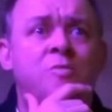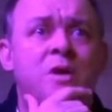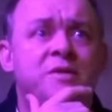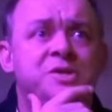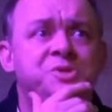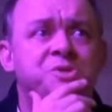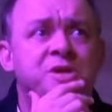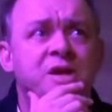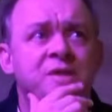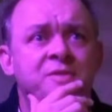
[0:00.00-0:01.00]
Whereas
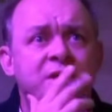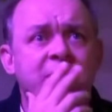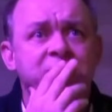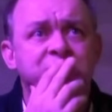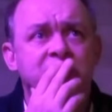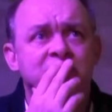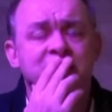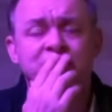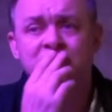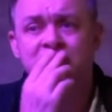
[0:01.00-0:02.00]
in the case of
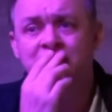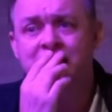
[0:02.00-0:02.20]
metaphorical